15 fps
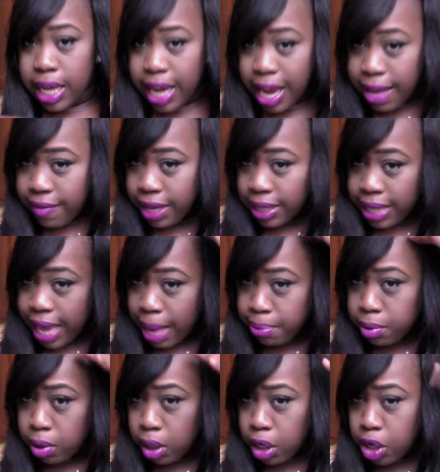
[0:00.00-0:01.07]
I have
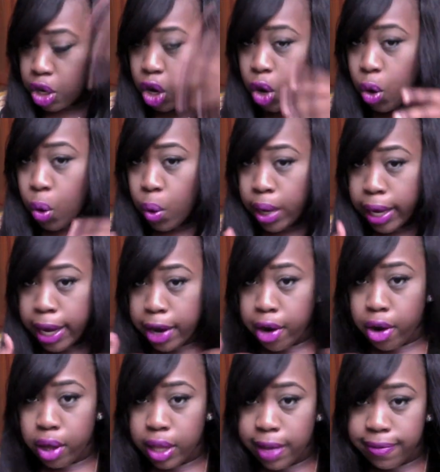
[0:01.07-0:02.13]
absolutely no
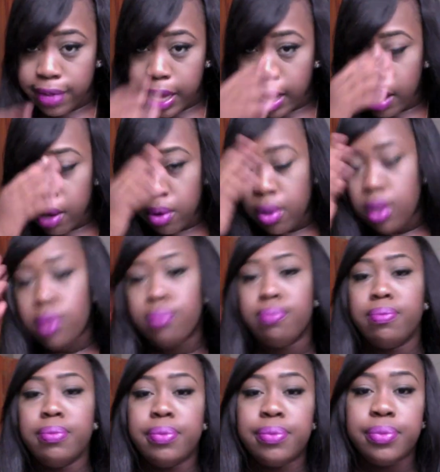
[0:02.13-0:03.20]
hair left out.
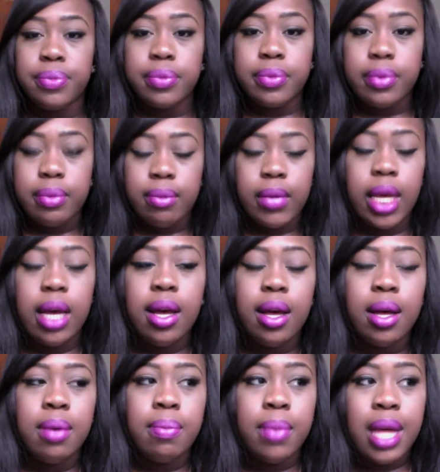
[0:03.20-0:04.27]

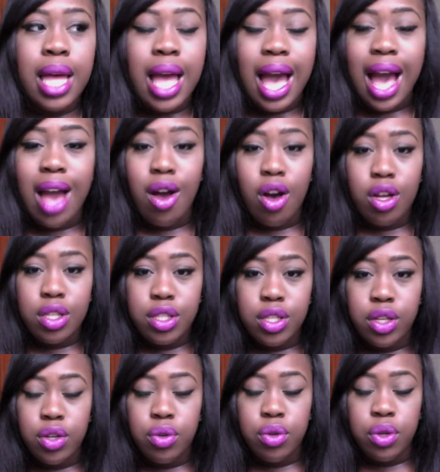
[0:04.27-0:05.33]
I
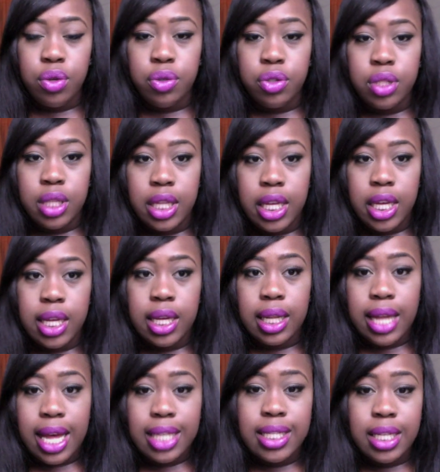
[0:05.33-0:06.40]
also used the
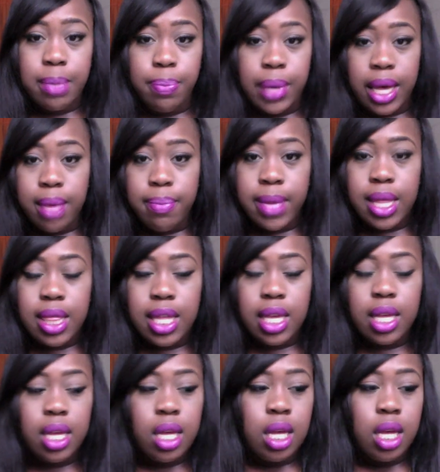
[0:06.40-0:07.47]
elastic band
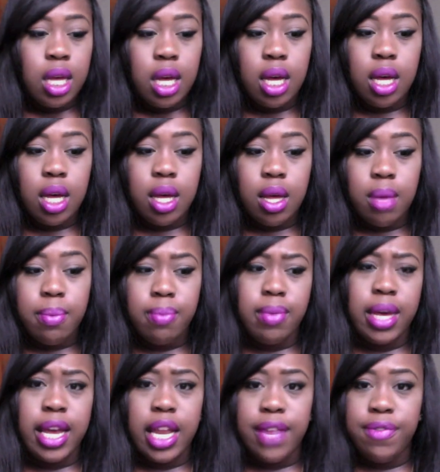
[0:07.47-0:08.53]
method. And
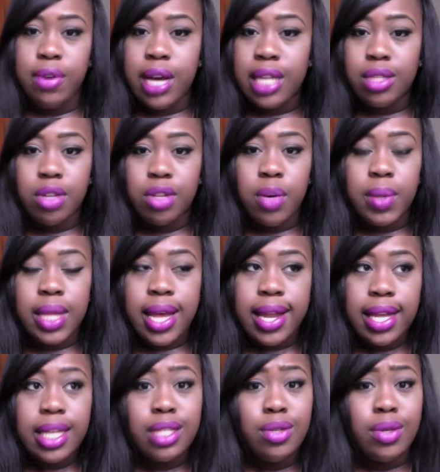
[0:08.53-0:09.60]
if you guys don't know what that
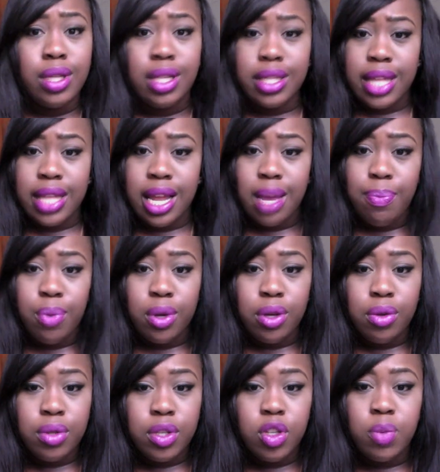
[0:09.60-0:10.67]
is, you can look that up on
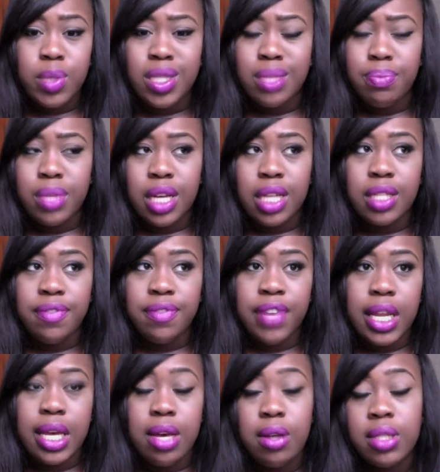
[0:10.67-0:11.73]
YouTube. It's tons of
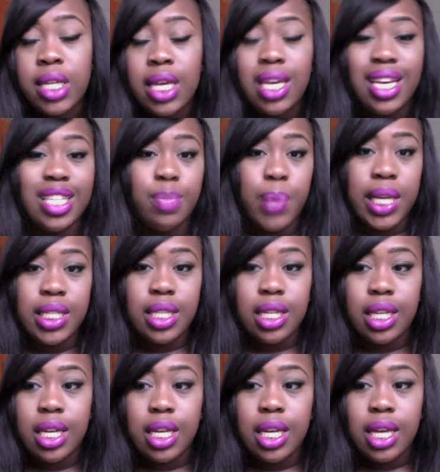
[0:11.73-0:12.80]
videos. It's
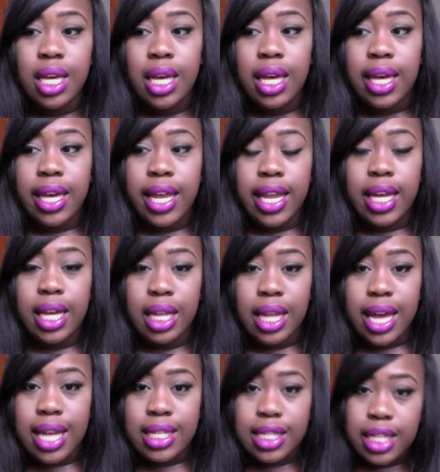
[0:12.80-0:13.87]
basically getting
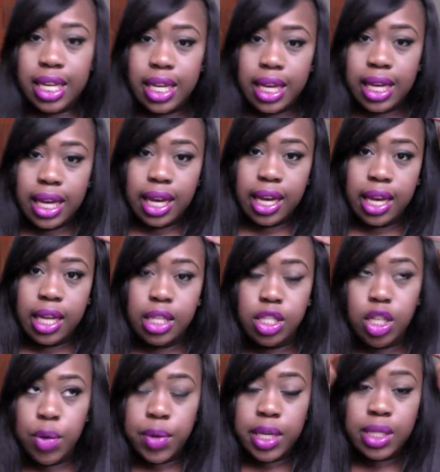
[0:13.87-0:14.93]
elastic and
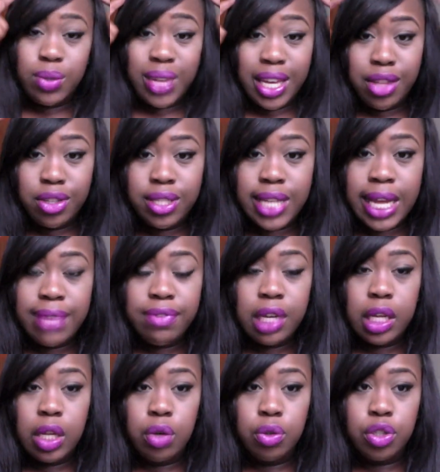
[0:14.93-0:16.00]
sewing it to either side of the
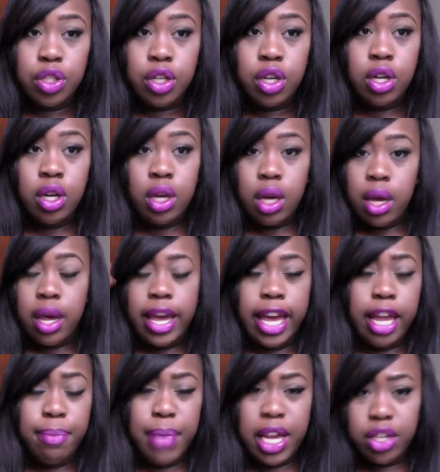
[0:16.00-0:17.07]
closure
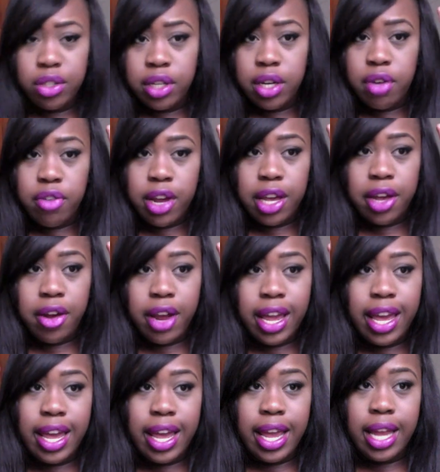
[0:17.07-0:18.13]
and measuring it around your
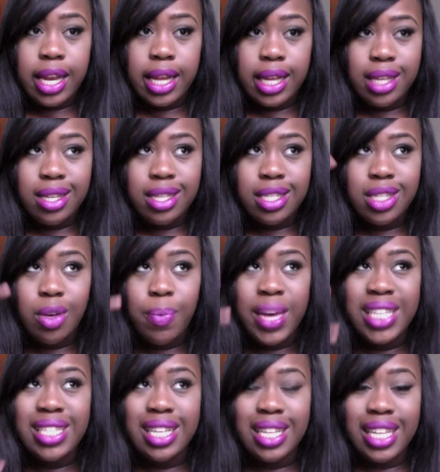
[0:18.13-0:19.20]
head. So
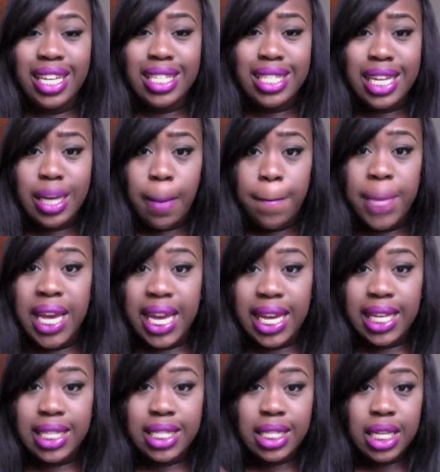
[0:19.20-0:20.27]
basically, it's like a
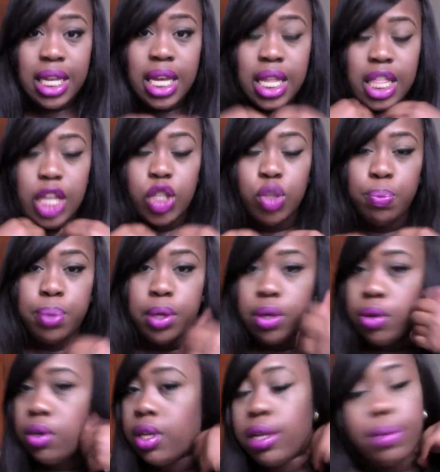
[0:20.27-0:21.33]
piece that you put
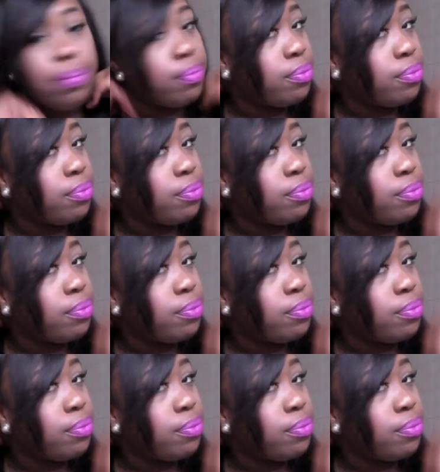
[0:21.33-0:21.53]
on.